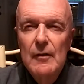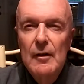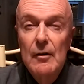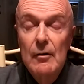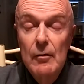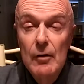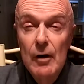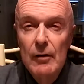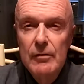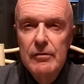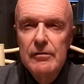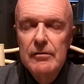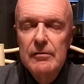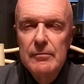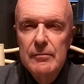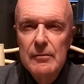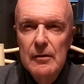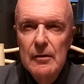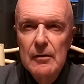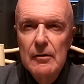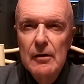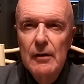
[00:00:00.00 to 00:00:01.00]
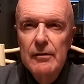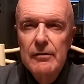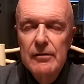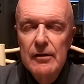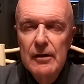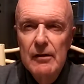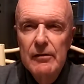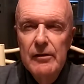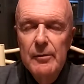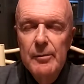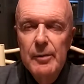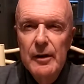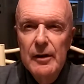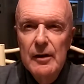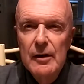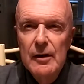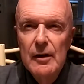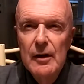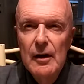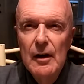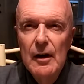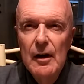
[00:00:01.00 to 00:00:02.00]
rough for everybody.
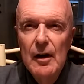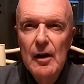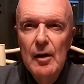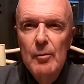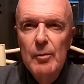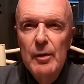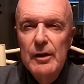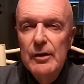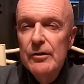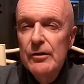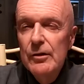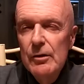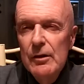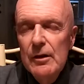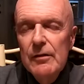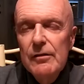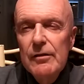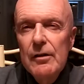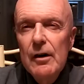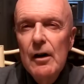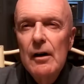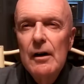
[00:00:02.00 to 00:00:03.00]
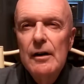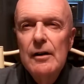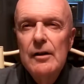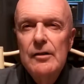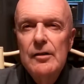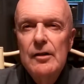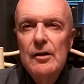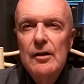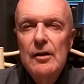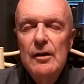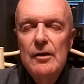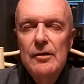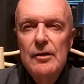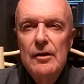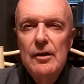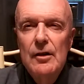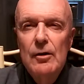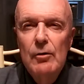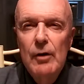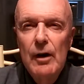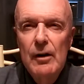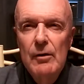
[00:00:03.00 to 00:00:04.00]
But he's doing fine. He's in a
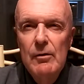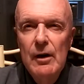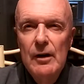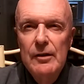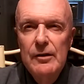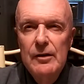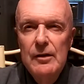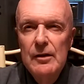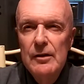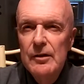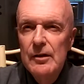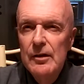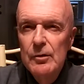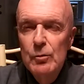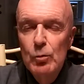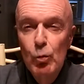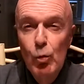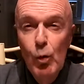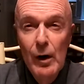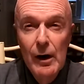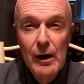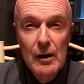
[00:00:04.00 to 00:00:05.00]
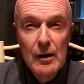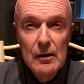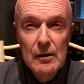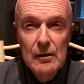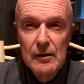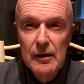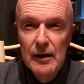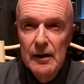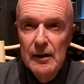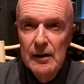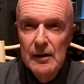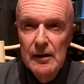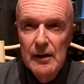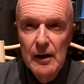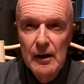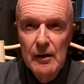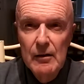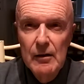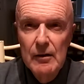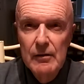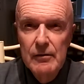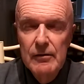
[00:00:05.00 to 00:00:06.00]
great residence. He's well taken
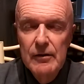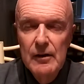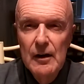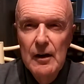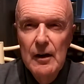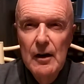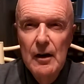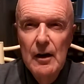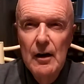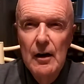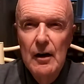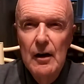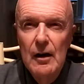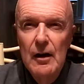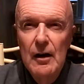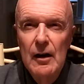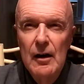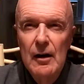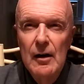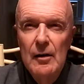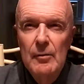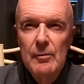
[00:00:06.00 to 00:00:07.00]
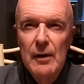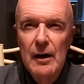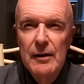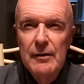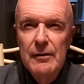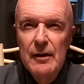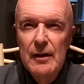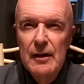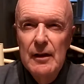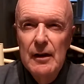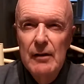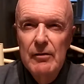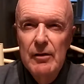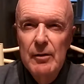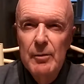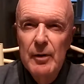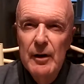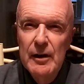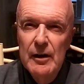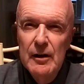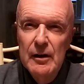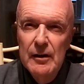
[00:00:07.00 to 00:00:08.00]
care of. I think
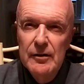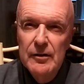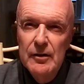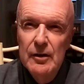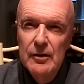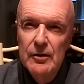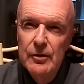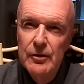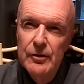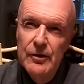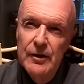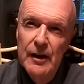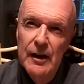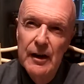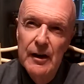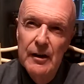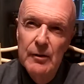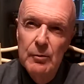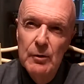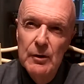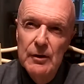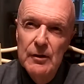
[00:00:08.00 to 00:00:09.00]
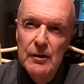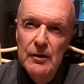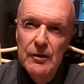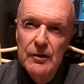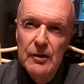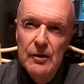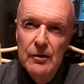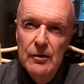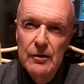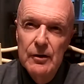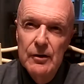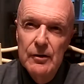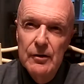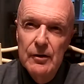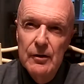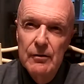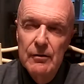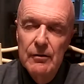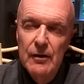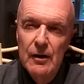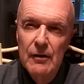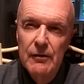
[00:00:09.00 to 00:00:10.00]
everybody has to understand, with this illness
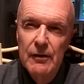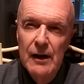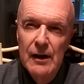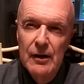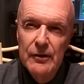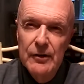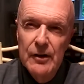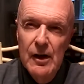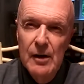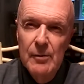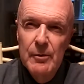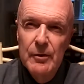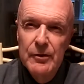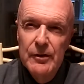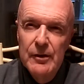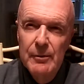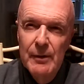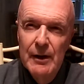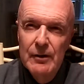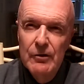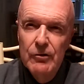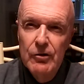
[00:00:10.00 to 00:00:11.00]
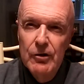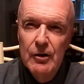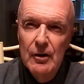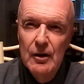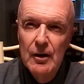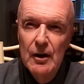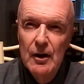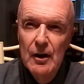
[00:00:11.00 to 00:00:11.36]
of Alzheimer's dementia,